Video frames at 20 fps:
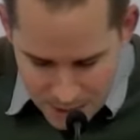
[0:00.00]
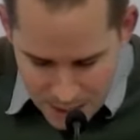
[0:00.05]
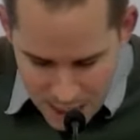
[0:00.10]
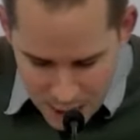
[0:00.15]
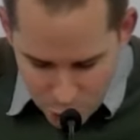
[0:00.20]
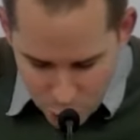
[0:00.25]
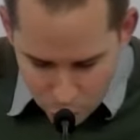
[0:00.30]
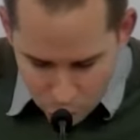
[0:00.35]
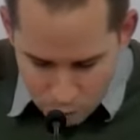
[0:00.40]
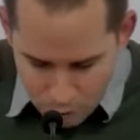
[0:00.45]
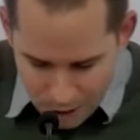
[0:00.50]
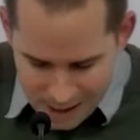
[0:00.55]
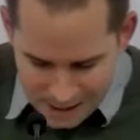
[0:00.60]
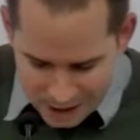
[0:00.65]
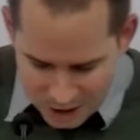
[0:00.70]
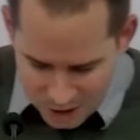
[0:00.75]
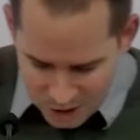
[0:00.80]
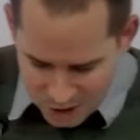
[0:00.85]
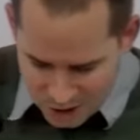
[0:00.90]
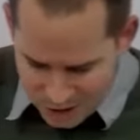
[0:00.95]
Your
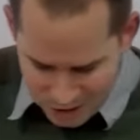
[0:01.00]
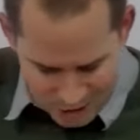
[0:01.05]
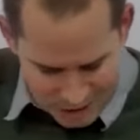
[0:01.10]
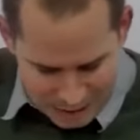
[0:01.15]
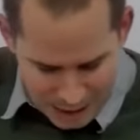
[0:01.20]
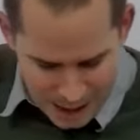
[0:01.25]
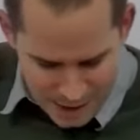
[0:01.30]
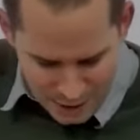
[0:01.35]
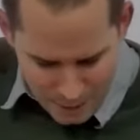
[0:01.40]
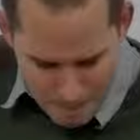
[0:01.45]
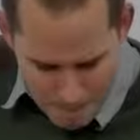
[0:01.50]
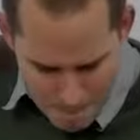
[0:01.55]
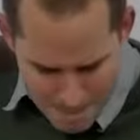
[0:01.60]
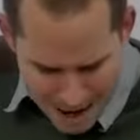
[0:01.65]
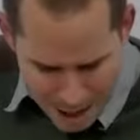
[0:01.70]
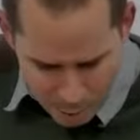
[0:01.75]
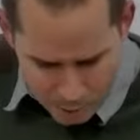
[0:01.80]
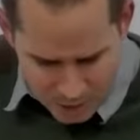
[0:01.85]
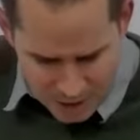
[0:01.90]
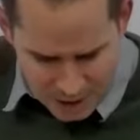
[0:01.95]
righteousness is like the
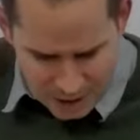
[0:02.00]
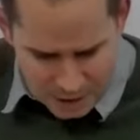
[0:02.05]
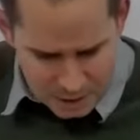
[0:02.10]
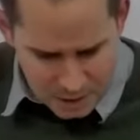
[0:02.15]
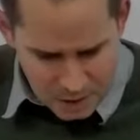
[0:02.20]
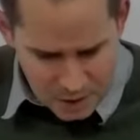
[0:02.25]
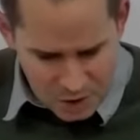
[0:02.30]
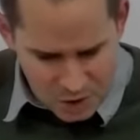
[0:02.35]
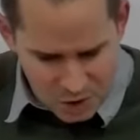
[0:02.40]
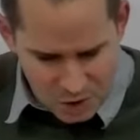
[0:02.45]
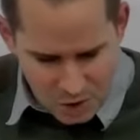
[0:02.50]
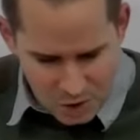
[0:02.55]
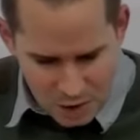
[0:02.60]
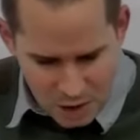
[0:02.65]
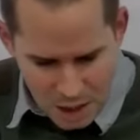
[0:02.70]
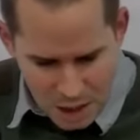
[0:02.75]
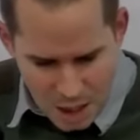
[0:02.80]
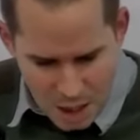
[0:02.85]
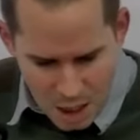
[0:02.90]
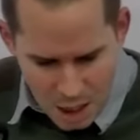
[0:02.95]

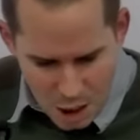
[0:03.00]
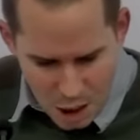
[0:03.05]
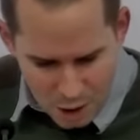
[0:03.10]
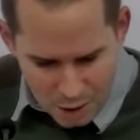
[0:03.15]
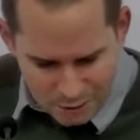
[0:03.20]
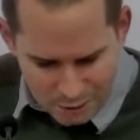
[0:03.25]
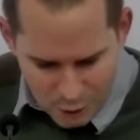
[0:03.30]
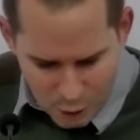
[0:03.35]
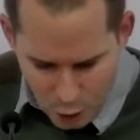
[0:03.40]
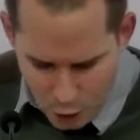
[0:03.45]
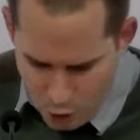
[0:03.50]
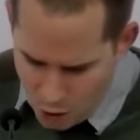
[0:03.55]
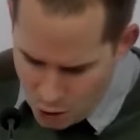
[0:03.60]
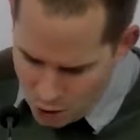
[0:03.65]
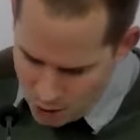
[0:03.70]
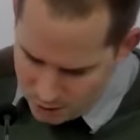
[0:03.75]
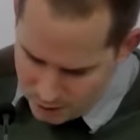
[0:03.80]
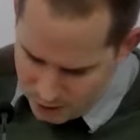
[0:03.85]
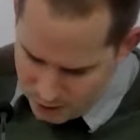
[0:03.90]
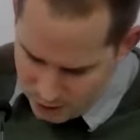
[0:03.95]
mountains of
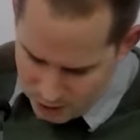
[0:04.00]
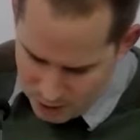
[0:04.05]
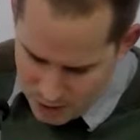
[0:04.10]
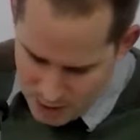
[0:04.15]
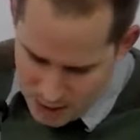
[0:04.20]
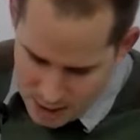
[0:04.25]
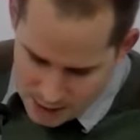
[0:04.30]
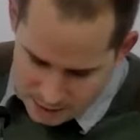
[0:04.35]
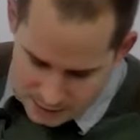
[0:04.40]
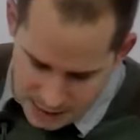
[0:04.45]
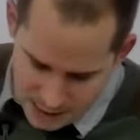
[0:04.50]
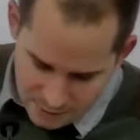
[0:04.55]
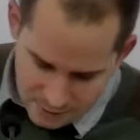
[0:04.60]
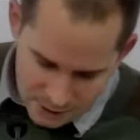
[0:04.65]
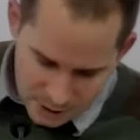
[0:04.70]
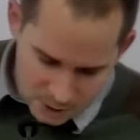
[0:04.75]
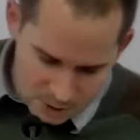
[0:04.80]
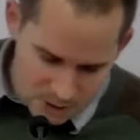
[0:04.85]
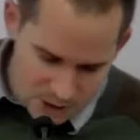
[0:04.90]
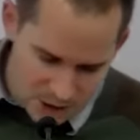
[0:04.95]
God, David
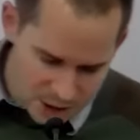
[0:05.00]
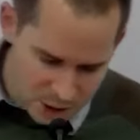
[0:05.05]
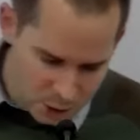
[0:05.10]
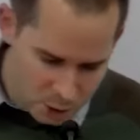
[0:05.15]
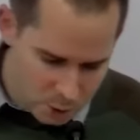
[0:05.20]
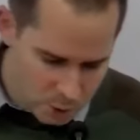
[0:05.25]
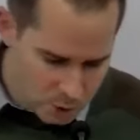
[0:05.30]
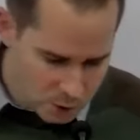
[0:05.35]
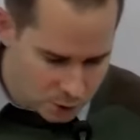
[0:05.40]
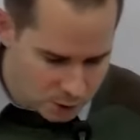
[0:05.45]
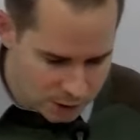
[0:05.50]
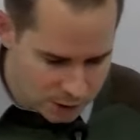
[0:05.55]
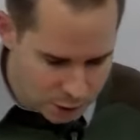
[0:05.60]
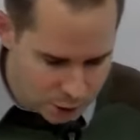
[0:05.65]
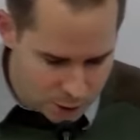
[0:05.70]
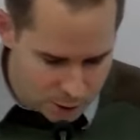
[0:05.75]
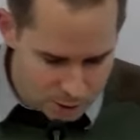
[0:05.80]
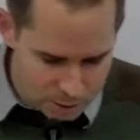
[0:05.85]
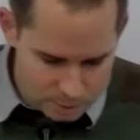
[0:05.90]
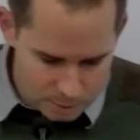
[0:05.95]
continues, or it
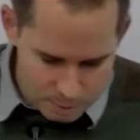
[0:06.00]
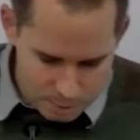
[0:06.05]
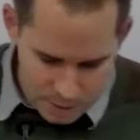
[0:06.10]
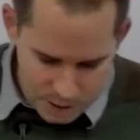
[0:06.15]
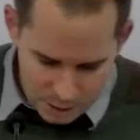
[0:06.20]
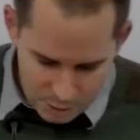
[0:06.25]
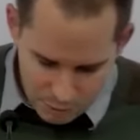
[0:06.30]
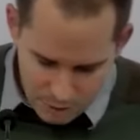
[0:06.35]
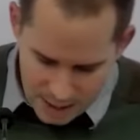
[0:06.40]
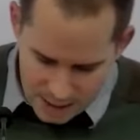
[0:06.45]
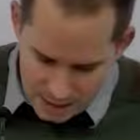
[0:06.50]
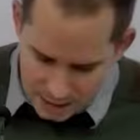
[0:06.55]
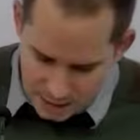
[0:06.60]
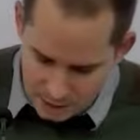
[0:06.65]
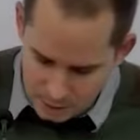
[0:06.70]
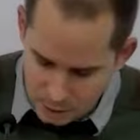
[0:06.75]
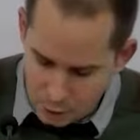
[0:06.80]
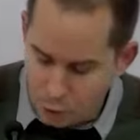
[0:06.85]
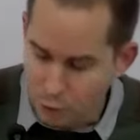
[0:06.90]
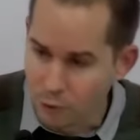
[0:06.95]
could be
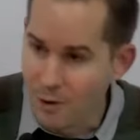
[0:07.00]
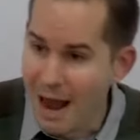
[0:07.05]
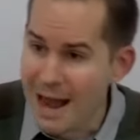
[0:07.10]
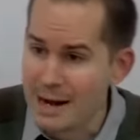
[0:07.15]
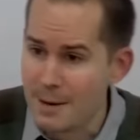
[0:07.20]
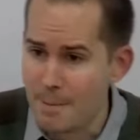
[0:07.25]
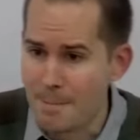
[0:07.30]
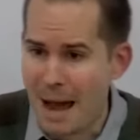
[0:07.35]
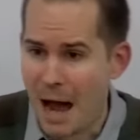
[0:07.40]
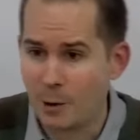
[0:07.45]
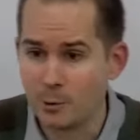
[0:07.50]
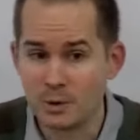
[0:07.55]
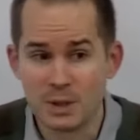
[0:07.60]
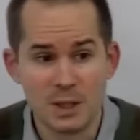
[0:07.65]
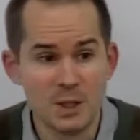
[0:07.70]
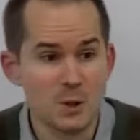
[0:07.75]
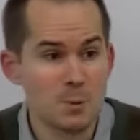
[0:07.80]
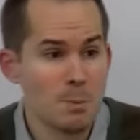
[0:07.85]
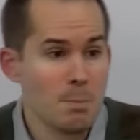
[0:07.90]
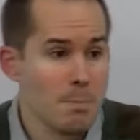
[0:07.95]
rendered great
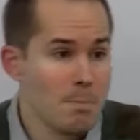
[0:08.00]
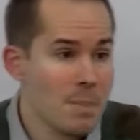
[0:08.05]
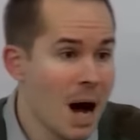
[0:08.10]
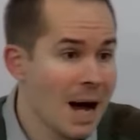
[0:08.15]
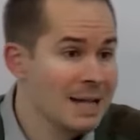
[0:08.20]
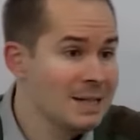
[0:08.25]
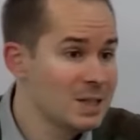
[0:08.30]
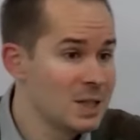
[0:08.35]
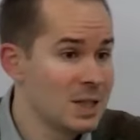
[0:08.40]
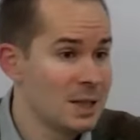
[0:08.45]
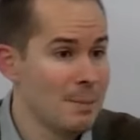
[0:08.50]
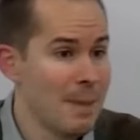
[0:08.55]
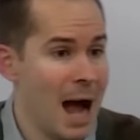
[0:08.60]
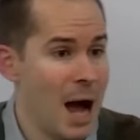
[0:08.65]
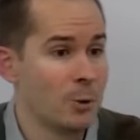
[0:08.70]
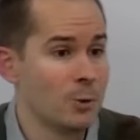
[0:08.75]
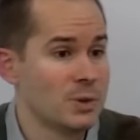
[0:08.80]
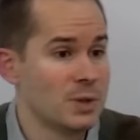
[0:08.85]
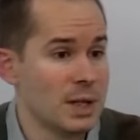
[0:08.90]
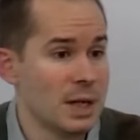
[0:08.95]
mountains, mighty
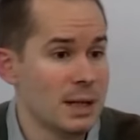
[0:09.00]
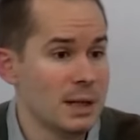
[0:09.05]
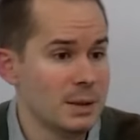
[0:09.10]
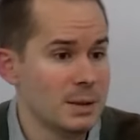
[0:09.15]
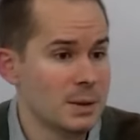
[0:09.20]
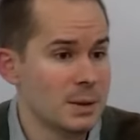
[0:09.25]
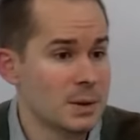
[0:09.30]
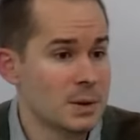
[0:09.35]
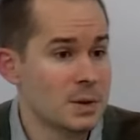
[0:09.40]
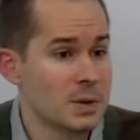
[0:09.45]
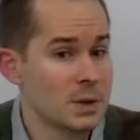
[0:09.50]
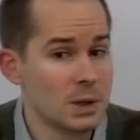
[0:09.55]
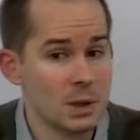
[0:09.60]
mountains.